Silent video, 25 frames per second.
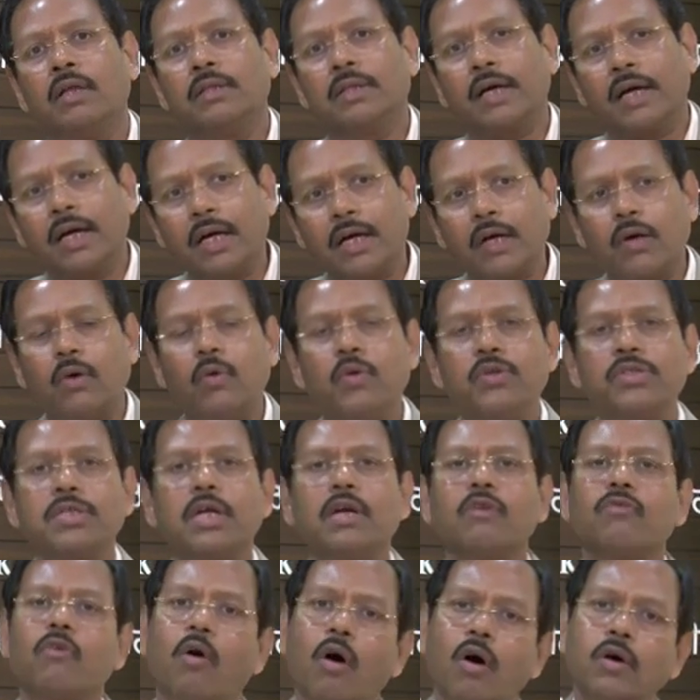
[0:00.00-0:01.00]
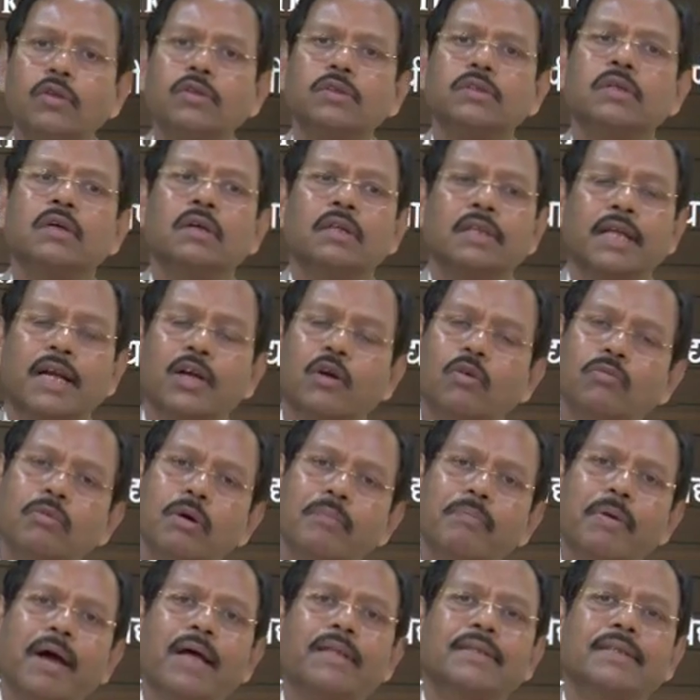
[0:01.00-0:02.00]
the conclusion was that
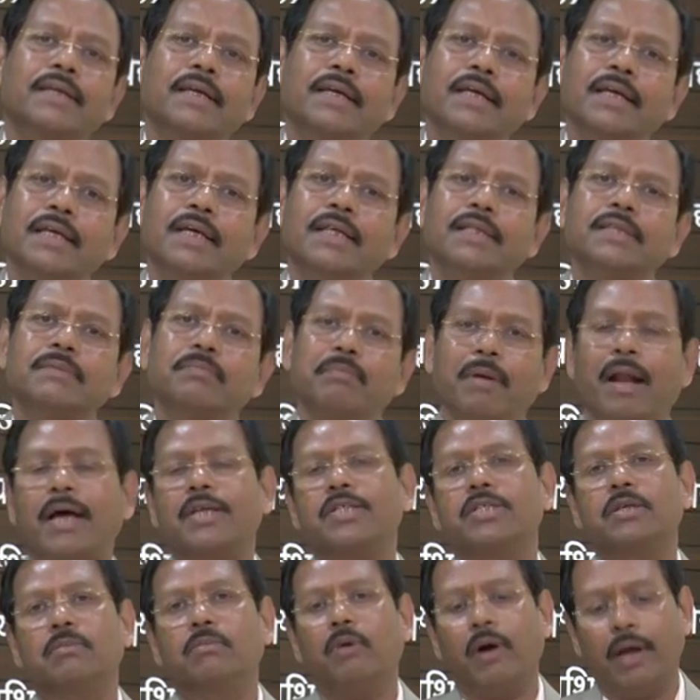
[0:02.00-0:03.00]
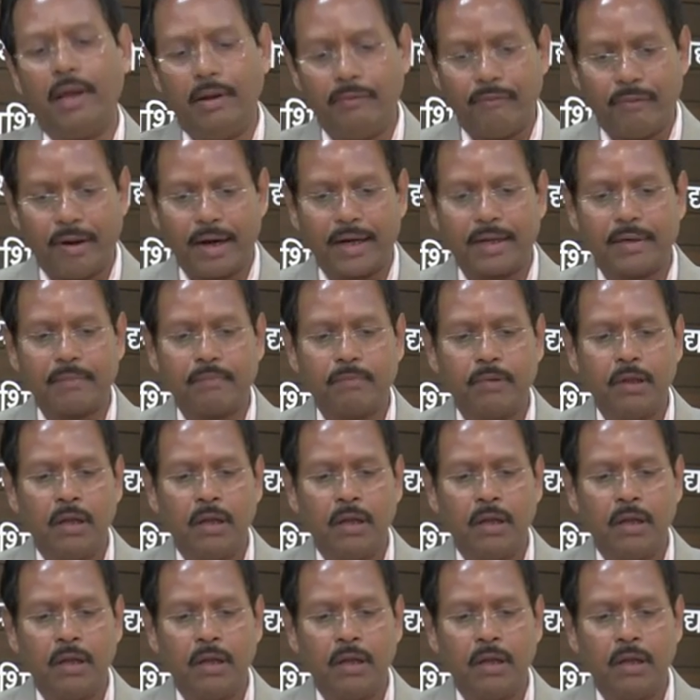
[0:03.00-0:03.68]
homeopathy is placebo effect.